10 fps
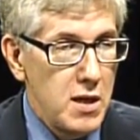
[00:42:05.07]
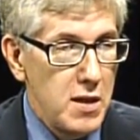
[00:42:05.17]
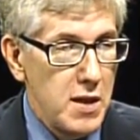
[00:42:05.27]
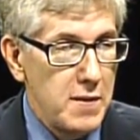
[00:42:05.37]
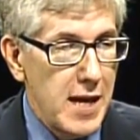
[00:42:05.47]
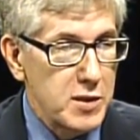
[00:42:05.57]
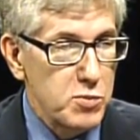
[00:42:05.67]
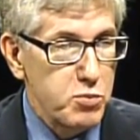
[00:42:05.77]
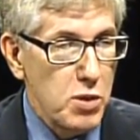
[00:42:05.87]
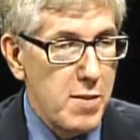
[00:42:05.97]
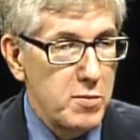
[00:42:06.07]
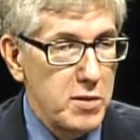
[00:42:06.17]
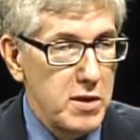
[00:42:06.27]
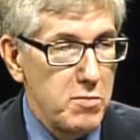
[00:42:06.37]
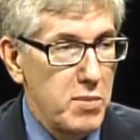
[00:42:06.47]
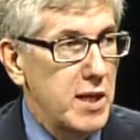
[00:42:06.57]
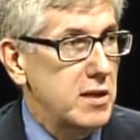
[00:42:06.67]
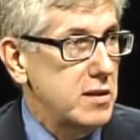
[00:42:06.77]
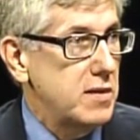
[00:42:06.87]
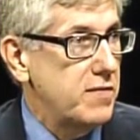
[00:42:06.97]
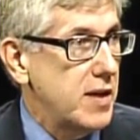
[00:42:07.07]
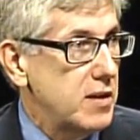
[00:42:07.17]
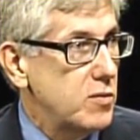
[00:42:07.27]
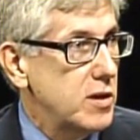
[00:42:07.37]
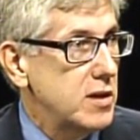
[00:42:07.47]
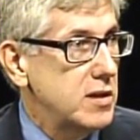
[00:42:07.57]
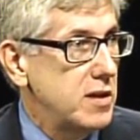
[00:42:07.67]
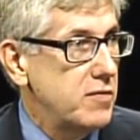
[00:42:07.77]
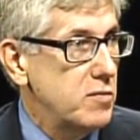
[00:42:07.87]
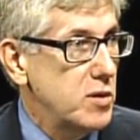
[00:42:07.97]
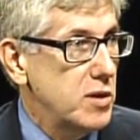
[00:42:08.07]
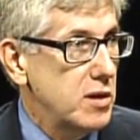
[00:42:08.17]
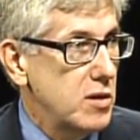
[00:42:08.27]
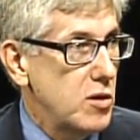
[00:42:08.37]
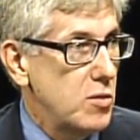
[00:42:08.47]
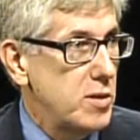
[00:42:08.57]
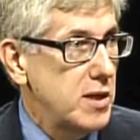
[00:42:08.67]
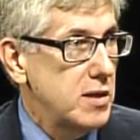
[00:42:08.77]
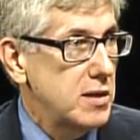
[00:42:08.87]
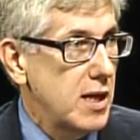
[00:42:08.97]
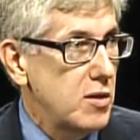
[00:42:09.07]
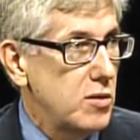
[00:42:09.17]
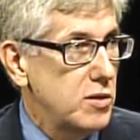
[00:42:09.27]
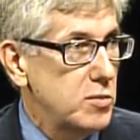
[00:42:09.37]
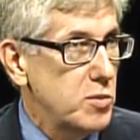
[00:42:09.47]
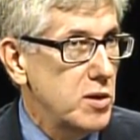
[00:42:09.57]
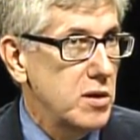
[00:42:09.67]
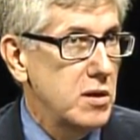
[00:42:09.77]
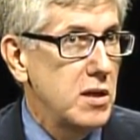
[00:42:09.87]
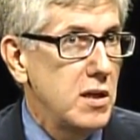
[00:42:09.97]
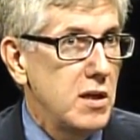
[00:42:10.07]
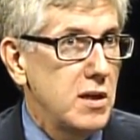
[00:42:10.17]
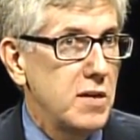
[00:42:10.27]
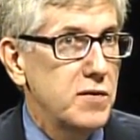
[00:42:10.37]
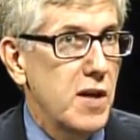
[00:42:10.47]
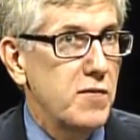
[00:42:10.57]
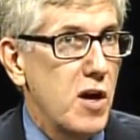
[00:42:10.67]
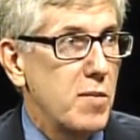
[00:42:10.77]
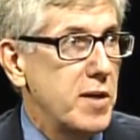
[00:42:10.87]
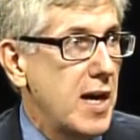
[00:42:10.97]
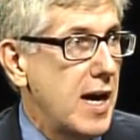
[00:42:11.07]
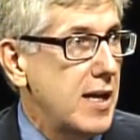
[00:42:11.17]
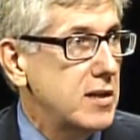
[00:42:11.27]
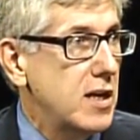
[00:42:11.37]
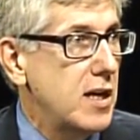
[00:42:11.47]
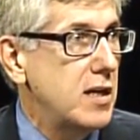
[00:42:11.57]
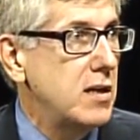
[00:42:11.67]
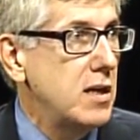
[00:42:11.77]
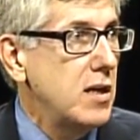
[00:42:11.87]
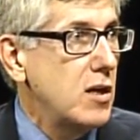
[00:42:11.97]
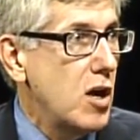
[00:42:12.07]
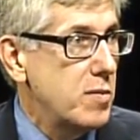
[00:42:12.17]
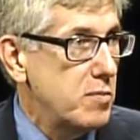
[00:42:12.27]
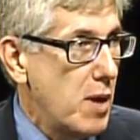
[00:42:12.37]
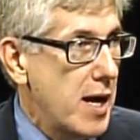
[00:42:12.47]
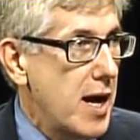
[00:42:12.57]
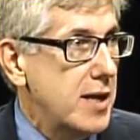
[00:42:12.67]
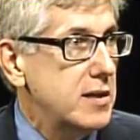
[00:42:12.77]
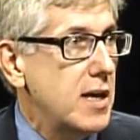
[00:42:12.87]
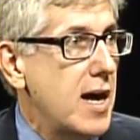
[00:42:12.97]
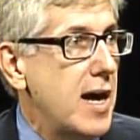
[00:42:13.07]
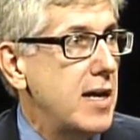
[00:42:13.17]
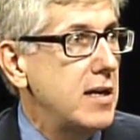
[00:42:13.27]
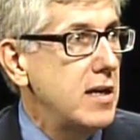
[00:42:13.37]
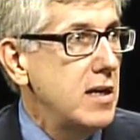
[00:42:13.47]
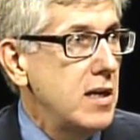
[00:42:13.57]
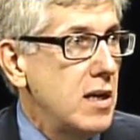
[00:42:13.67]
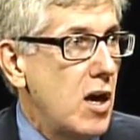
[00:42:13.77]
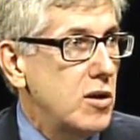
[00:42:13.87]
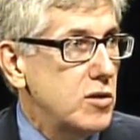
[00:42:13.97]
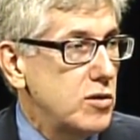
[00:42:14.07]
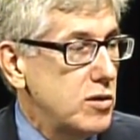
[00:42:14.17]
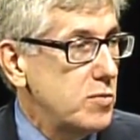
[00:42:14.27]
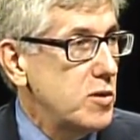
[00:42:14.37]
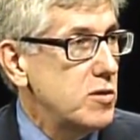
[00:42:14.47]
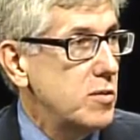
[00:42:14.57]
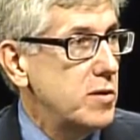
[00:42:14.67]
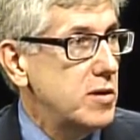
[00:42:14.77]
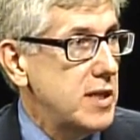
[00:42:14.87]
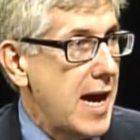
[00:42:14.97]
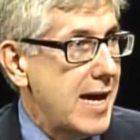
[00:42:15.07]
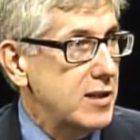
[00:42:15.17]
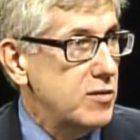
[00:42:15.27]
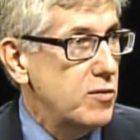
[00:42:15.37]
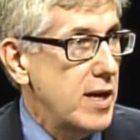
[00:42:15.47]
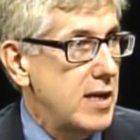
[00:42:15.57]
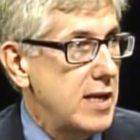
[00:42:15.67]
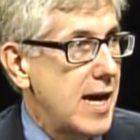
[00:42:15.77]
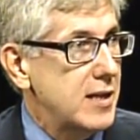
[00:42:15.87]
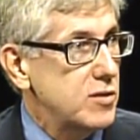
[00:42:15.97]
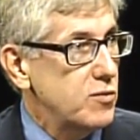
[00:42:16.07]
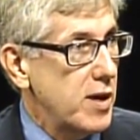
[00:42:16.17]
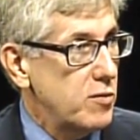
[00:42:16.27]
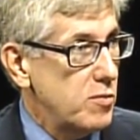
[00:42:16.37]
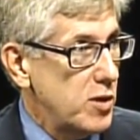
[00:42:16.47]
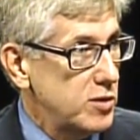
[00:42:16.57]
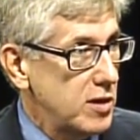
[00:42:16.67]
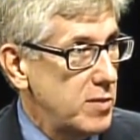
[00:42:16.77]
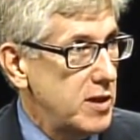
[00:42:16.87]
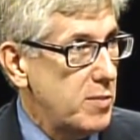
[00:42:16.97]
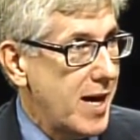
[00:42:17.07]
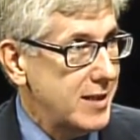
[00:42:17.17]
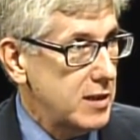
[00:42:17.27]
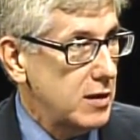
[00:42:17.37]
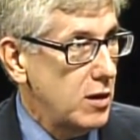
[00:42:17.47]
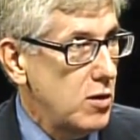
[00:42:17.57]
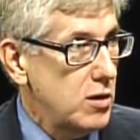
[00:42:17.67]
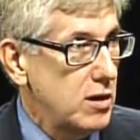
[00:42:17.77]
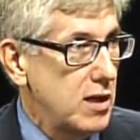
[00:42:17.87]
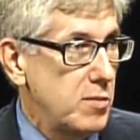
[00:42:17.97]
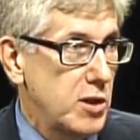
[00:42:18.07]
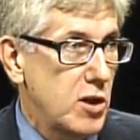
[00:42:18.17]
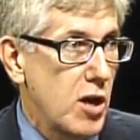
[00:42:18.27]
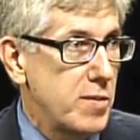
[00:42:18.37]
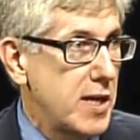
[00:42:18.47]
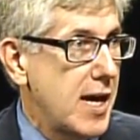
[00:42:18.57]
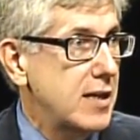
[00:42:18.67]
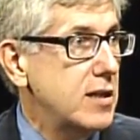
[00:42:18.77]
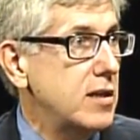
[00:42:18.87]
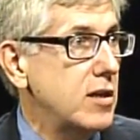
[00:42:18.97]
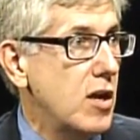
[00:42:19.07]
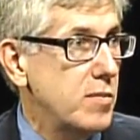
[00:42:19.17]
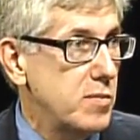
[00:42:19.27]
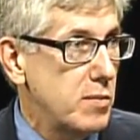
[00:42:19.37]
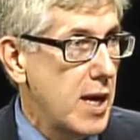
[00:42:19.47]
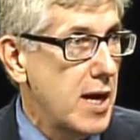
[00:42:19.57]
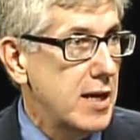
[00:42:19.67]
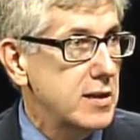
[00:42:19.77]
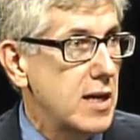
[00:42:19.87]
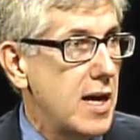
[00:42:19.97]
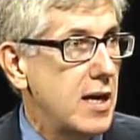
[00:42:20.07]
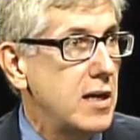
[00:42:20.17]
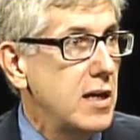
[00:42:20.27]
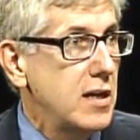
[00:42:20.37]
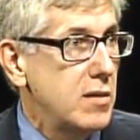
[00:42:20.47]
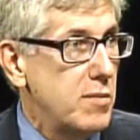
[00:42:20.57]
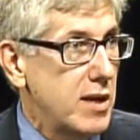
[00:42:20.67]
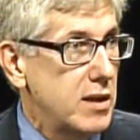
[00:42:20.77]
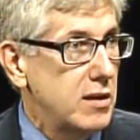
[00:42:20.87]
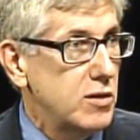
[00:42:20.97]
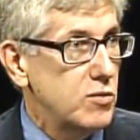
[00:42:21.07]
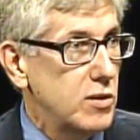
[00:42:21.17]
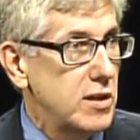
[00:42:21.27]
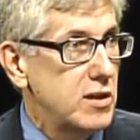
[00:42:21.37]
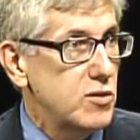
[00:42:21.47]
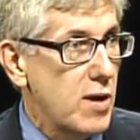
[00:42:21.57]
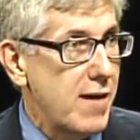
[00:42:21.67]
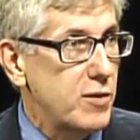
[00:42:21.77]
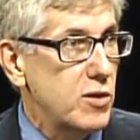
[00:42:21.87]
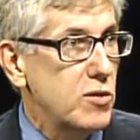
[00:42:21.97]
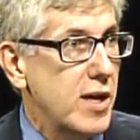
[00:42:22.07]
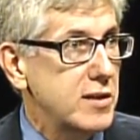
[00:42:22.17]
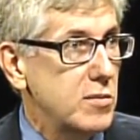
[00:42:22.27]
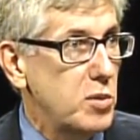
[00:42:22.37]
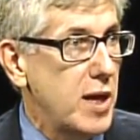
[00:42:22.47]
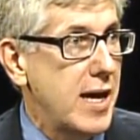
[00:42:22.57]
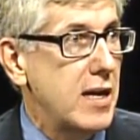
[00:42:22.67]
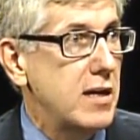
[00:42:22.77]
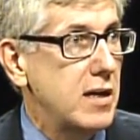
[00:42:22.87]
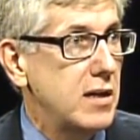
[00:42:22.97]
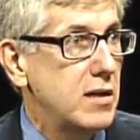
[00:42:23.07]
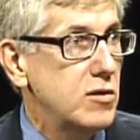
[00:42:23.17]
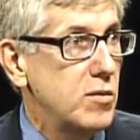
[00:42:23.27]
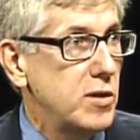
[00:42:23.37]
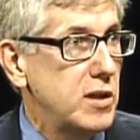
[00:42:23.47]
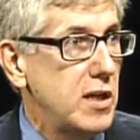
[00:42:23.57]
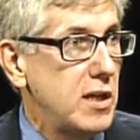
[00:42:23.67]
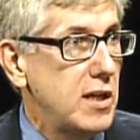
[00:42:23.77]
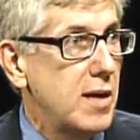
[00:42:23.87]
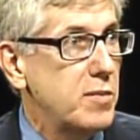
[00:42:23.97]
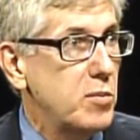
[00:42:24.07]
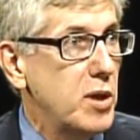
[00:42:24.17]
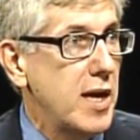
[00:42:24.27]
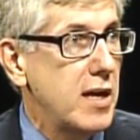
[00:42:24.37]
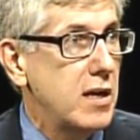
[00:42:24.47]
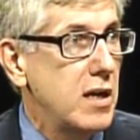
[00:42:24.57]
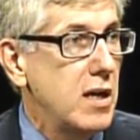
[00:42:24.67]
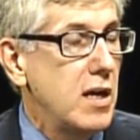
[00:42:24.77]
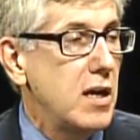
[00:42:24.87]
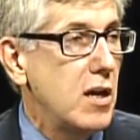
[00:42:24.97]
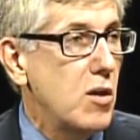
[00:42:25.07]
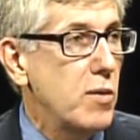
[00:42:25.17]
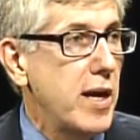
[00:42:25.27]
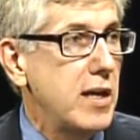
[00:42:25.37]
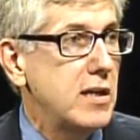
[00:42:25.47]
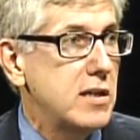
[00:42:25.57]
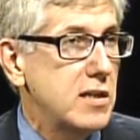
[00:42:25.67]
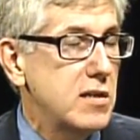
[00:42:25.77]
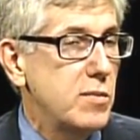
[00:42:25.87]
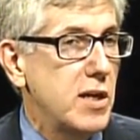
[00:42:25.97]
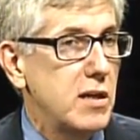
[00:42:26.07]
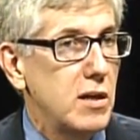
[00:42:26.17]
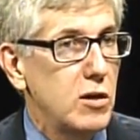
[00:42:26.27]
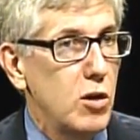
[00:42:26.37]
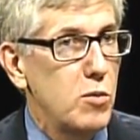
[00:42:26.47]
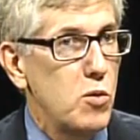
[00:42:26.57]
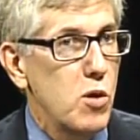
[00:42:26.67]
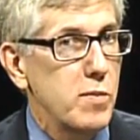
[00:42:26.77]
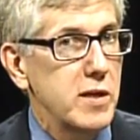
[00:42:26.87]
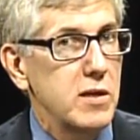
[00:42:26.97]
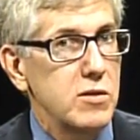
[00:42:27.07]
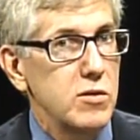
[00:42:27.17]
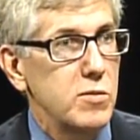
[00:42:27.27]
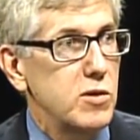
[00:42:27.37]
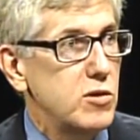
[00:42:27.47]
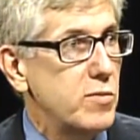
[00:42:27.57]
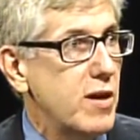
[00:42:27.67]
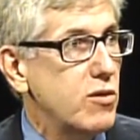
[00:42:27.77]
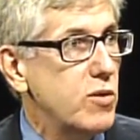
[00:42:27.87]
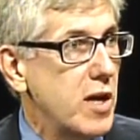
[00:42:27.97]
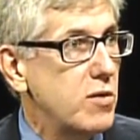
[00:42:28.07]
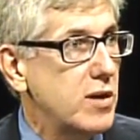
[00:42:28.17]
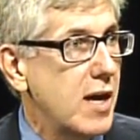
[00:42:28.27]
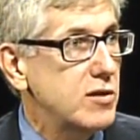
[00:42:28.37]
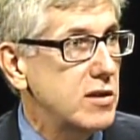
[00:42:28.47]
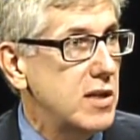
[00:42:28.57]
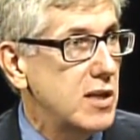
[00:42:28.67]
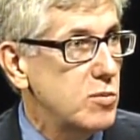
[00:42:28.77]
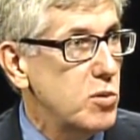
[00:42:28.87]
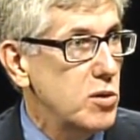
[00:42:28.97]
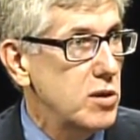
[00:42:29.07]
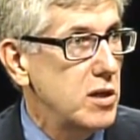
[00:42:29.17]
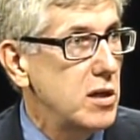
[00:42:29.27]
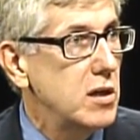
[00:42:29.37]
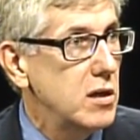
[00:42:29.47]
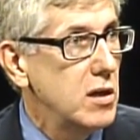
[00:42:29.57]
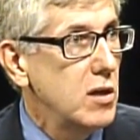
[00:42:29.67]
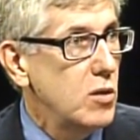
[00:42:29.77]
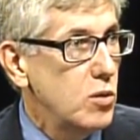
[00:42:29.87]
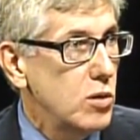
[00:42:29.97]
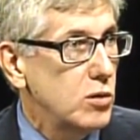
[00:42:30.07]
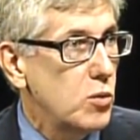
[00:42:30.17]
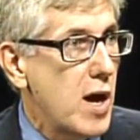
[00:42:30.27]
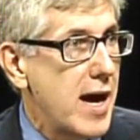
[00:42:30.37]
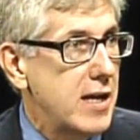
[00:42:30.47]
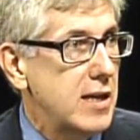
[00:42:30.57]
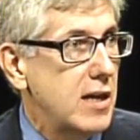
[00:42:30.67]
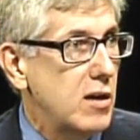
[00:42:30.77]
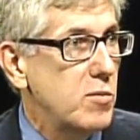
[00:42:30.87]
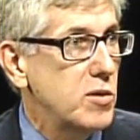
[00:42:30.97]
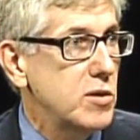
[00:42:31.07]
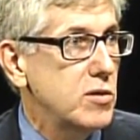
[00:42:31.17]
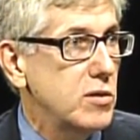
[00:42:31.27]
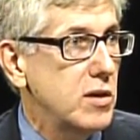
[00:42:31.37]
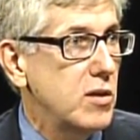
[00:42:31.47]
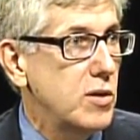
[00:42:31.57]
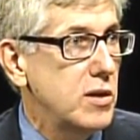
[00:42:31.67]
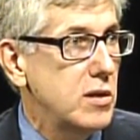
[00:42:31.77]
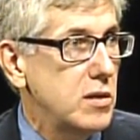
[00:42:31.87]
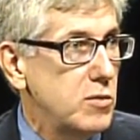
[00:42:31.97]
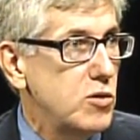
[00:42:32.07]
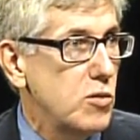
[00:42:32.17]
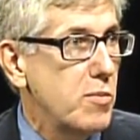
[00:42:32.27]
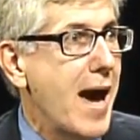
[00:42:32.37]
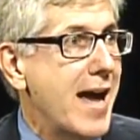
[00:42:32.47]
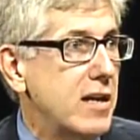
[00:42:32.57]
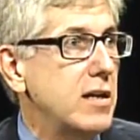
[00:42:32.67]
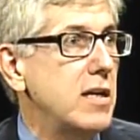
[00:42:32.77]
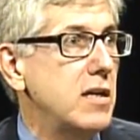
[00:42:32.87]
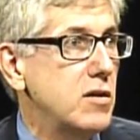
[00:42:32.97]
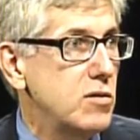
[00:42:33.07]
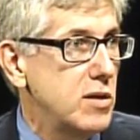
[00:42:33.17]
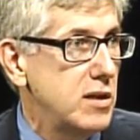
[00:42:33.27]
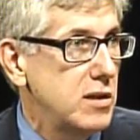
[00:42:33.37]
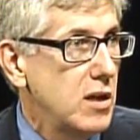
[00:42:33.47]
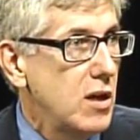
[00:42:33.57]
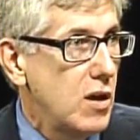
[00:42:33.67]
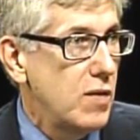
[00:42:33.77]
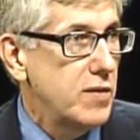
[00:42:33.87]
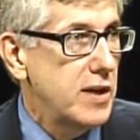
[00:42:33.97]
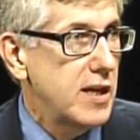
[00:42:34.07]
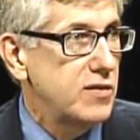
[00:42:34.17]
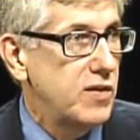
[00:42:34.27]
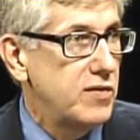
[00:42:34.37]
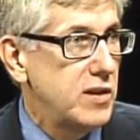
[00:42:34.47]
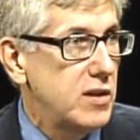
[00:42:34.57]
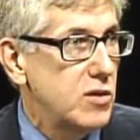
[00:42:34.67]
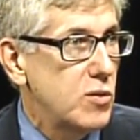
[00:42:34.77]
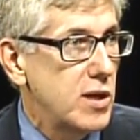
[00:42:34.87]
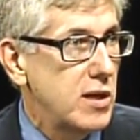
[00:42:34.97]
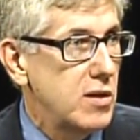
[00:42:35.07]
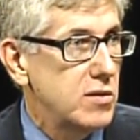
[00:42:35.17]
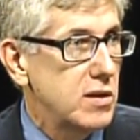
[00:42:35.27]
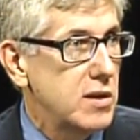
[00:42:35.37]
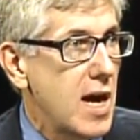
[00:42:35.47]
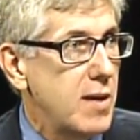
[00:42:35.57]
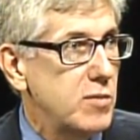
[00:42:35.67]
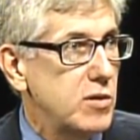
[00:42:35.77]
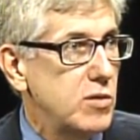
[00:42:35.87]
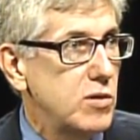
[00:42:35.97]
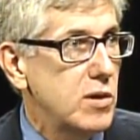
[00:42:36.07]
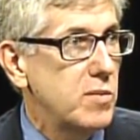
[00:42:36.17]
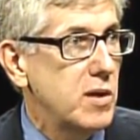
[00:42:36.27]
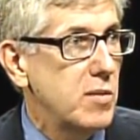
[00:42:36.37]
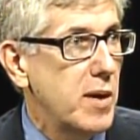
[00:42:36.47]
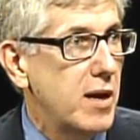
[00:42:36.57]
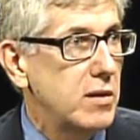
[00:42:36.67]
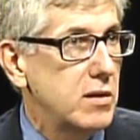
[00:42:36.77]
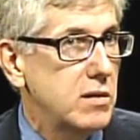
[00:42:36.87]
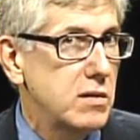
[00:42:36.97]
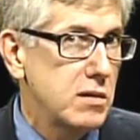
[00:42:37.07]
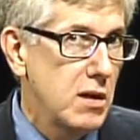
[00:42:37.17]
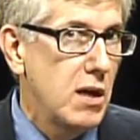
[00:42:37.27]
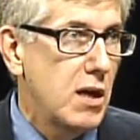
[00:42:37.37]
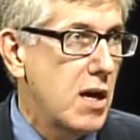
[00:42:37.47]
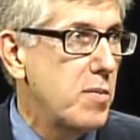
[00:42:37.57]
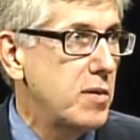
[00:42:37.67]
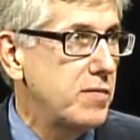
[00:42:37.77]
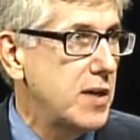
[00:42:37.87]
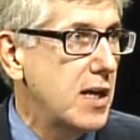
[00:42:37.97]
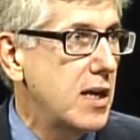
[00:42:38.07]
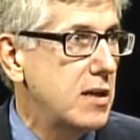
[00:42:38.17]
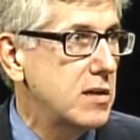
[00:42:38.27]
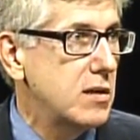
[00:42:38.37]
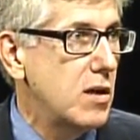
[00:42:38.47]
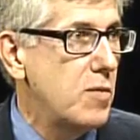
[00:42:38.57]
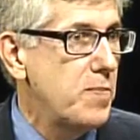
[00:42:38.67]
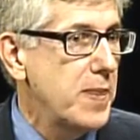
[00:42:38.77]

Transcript: And that's probably the biggest effect that we're going to see from burning the coal because that coal that's burned gives off carbon dioxide, carbon monoxide, also some contributors to acid rain. The acid rain will mostly be deposited locally, but the carbon dioxide, the carbon monoxide, the methane that's released travel across the planet and contribute to heating up the planet. And already it's estimated that global warming contributes to about 300,000 deaths per year worldwide, and that number is certainly going to dramatically increase over the next 15 to 20 years. The time to do something about this is a couple of decades ago.